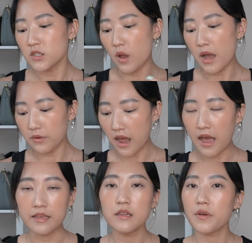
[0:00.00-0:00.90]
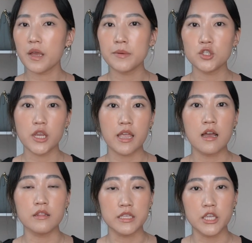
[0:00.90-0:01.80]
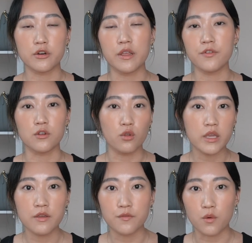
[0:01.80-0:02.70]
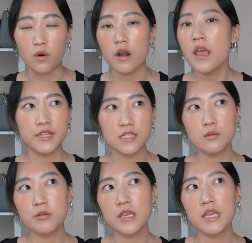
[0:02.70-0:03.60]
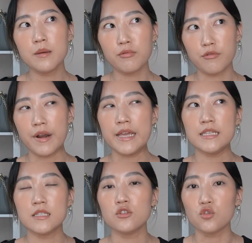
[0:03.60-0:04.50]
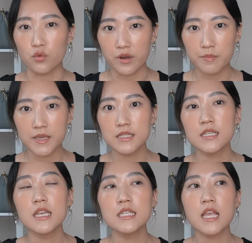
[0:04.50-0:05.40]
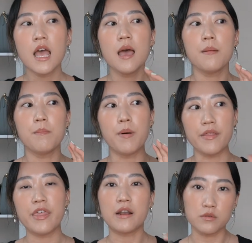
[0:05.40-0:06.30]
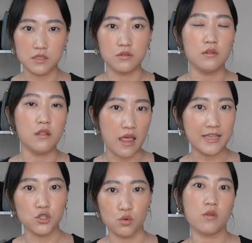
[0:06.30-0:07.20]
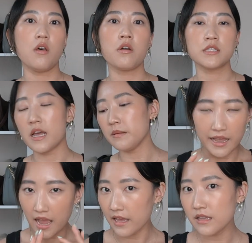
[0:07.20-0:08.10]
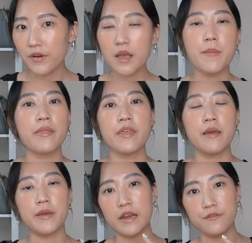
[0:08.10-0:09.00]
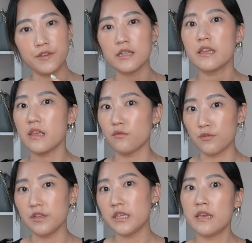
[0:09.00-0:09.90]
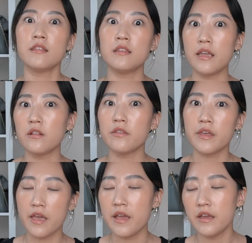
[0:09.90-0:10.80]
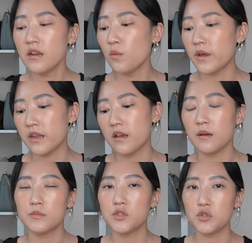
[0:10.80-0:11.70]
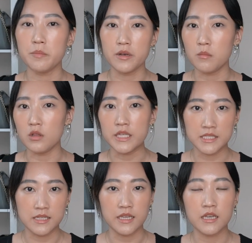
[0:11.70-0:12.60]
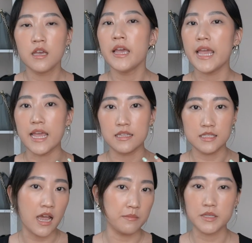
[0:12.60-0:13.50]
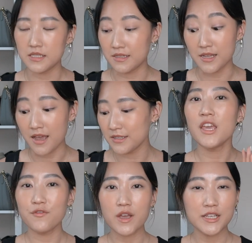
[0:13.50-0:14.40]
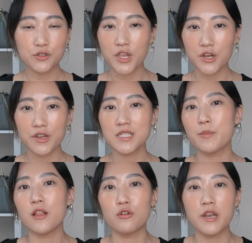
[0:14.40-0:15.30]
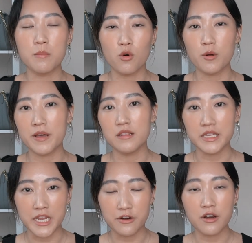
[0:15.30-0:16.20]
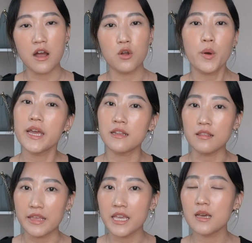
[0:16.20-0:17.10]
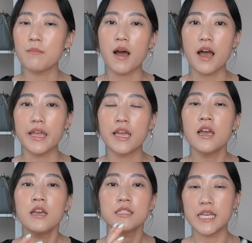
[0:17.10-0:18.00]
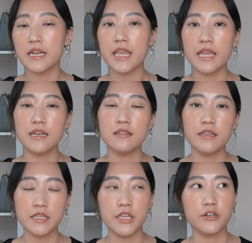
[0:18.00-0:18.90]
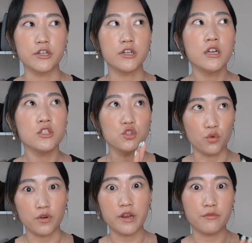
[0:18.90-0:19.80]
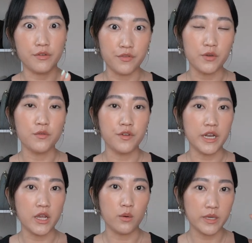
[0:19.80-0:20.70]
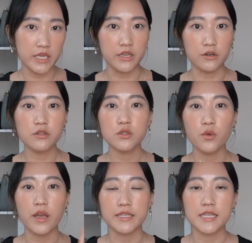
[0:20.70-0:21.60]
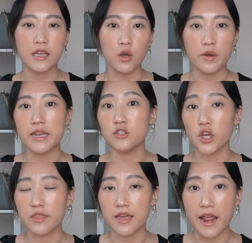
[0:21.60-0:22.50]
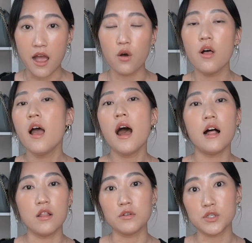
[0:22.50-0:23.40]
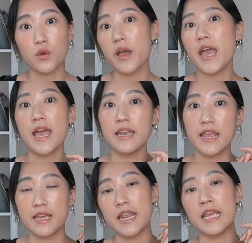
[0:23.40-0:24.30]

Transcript: So I would highly recommend checking out Linjer if you're looking for reasonably priced jewelry pieces but that'll still last you a long time. I highly recommend them and I feel like they really hit the nail on the head when it comes to minimalistic and timeless designs. If you guys are curious about learning more about Linjer, I'll go ahead and link my dedicated Linjer jewelry review video here so you guys can go ahead and check that out. I'll also go ahead and